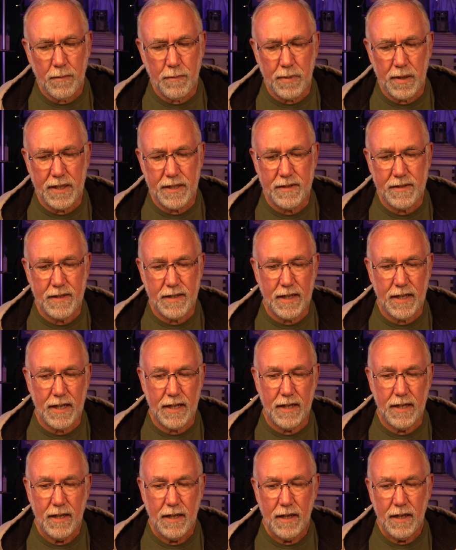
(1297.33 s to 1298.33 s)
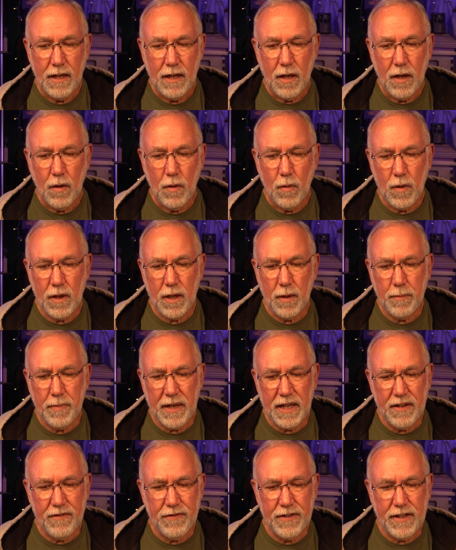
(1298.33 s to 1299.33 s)
But one of the
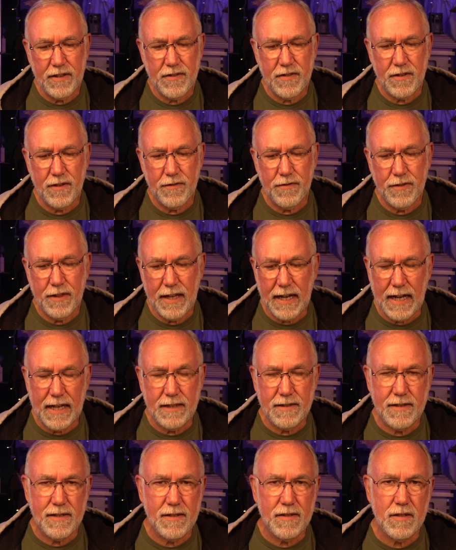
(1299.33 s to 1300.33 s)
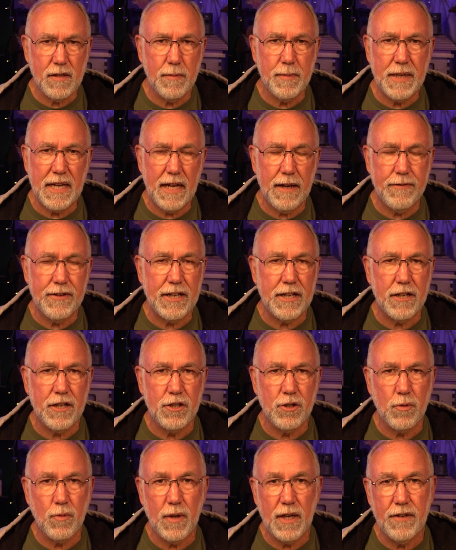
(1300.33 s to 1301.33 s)
benefits of that system and having it on
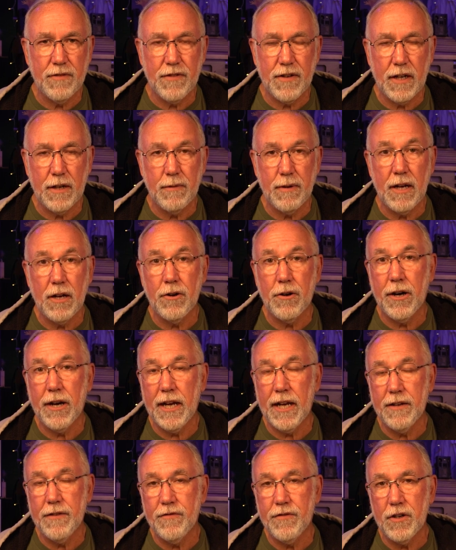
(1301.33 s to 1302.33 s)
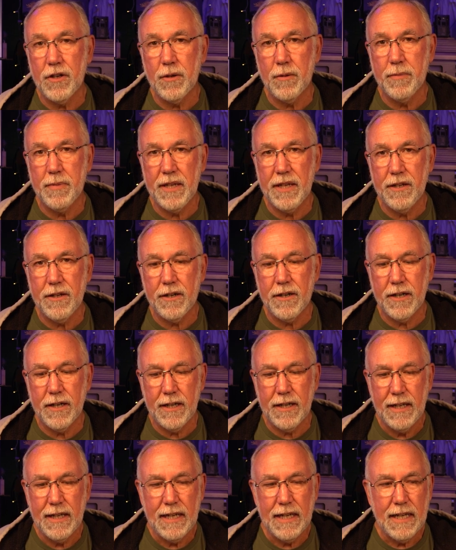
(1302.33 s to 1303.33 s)
your Wi-Fi router and for your bee
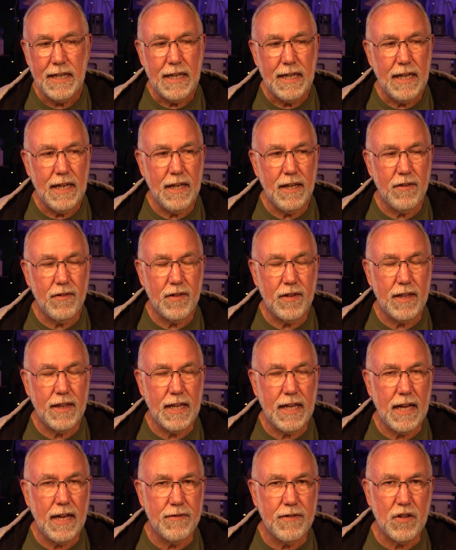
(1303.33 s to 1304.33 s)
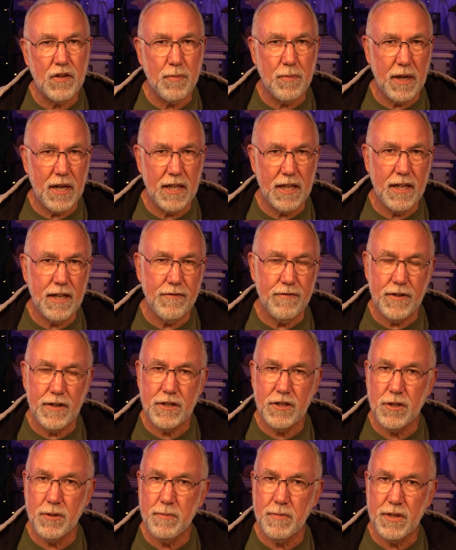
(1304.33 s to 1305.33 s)
yard is that they have a spotlight
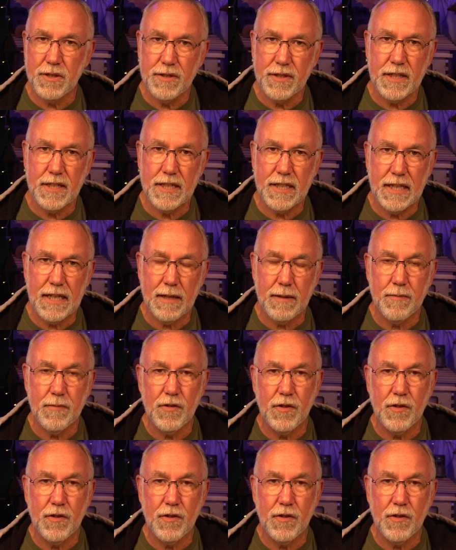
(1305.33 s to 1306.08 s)
function built into them.